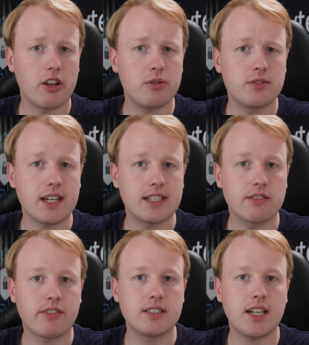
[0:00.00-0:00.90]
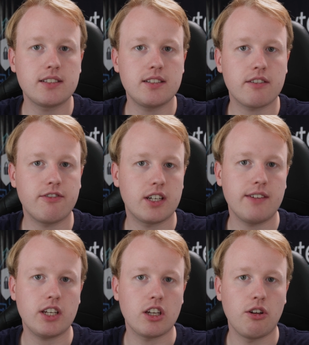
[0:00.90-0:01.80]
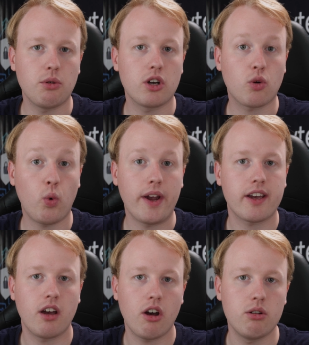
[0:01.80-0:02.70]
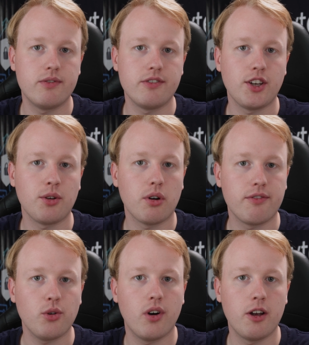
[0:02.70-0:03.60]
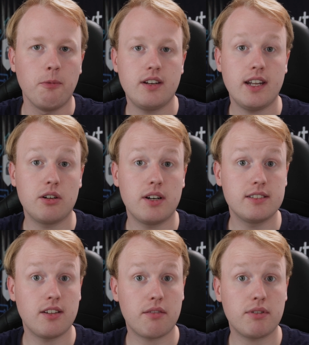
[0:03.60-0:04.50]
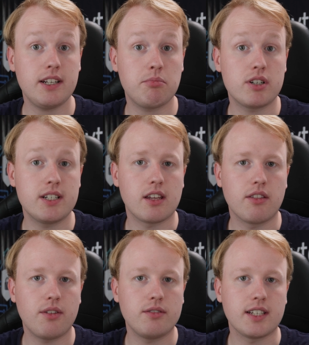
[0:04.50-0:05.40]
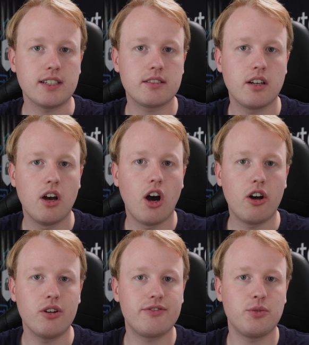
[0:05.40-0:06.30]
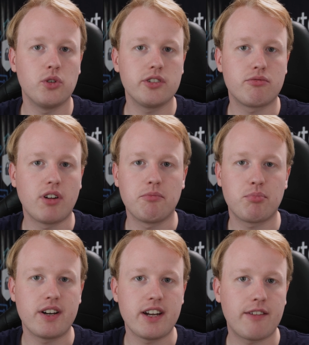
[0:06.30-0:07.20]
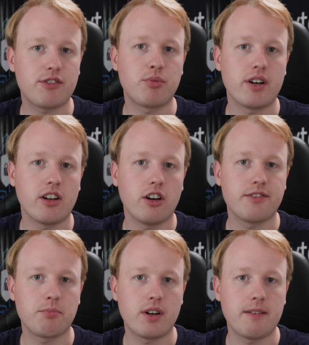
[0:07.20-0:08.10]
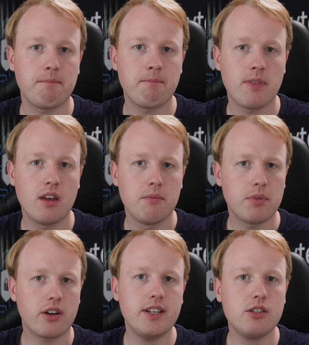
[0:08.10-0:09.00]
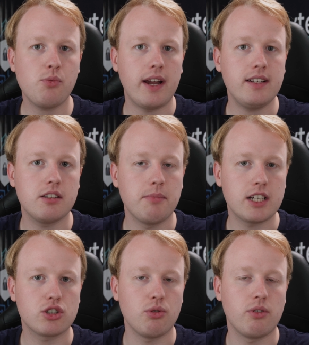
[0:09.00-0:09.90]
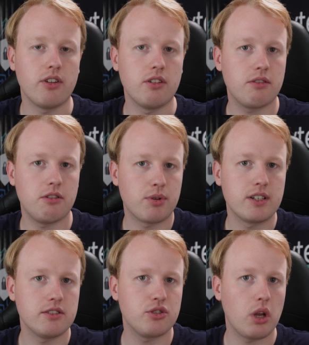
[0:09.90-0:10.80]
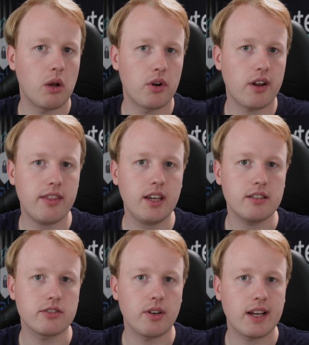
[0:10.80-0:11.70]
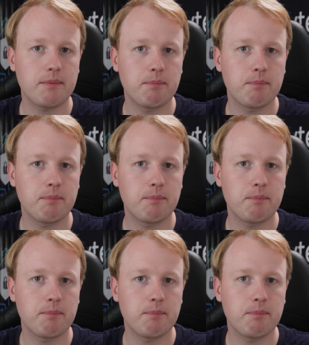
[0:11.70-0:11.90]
LocalDeck is fantastic for giving you a quick overview of your home. Now, as a 3D printing enthusiast, I often want to run print after print after print, but I need a way to make sure that the printer's doing what I think it's doing.